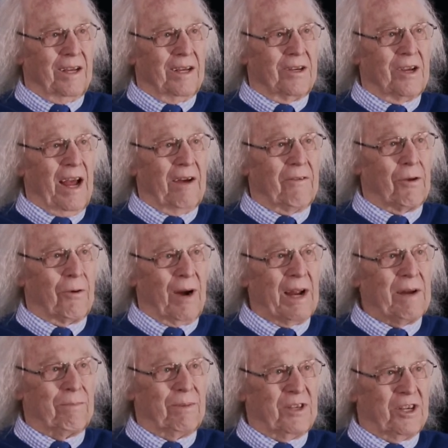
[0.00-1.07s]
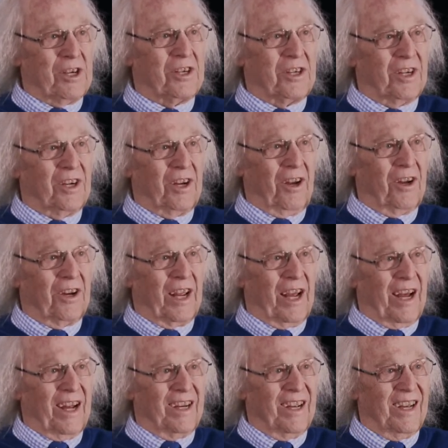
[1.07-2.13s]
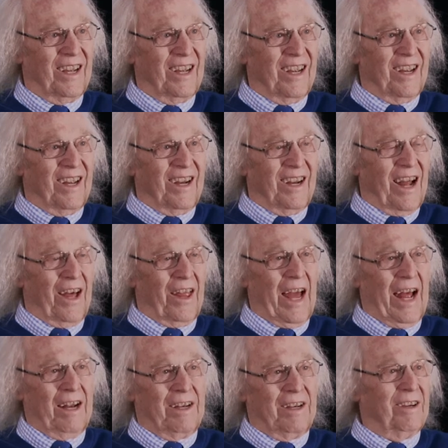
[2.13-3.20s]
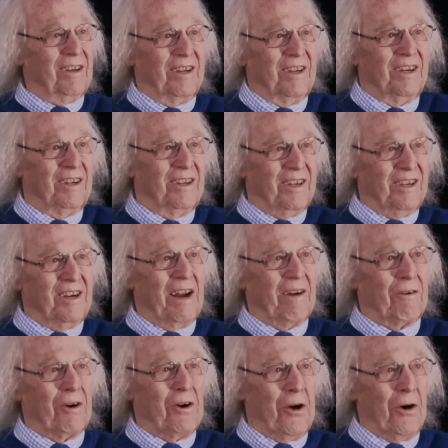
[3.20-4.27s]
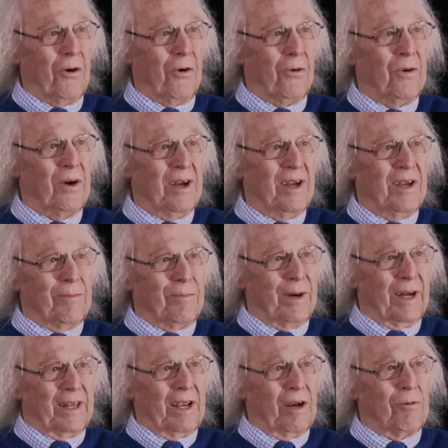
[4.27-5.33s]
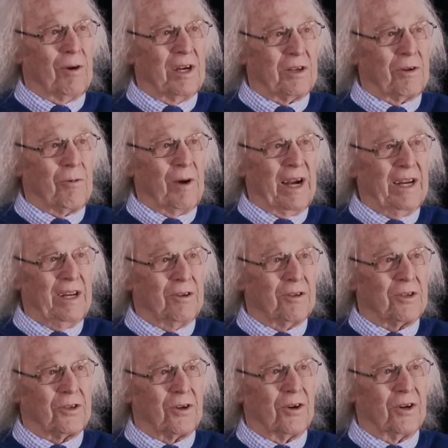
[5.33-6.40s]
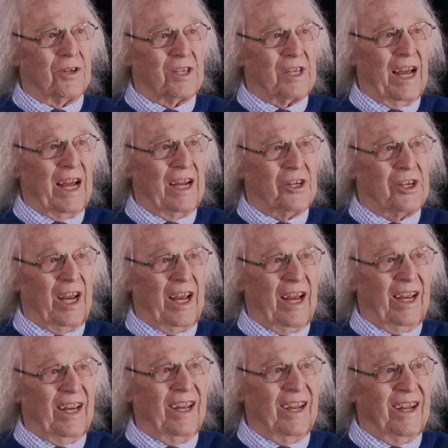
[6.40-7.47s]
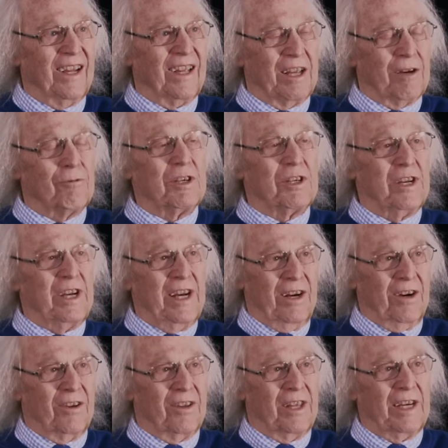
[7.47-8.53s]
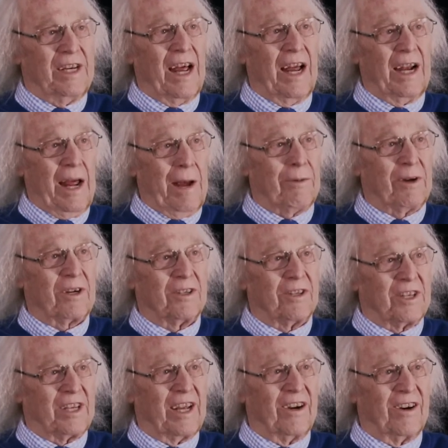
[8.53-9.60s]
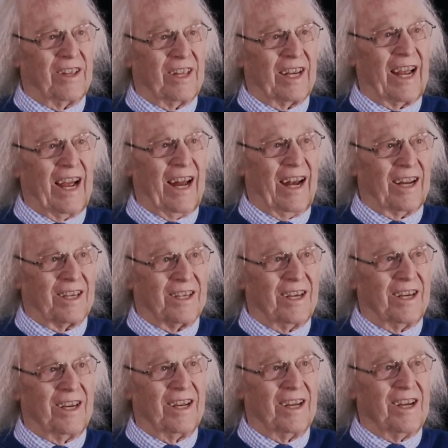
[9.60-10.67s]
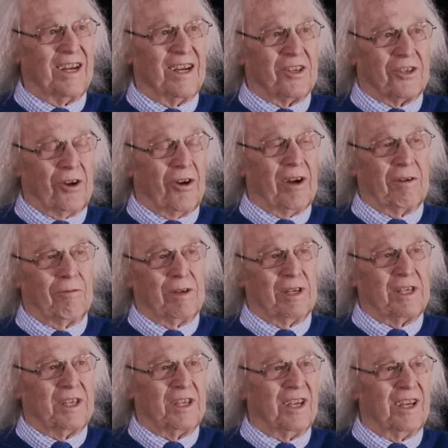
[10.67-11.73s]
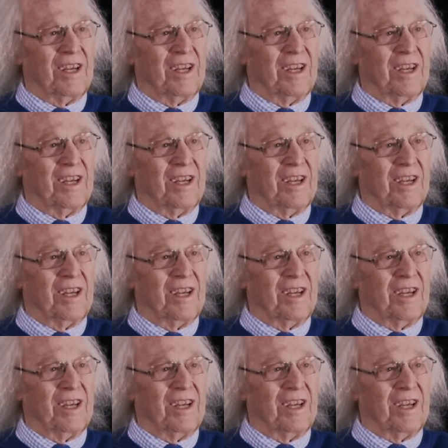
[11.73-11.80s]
have the right position to look at. Now that, you never know, but there was a radio source, SAG-A, that was near the dynamical center of the galaxy. So it was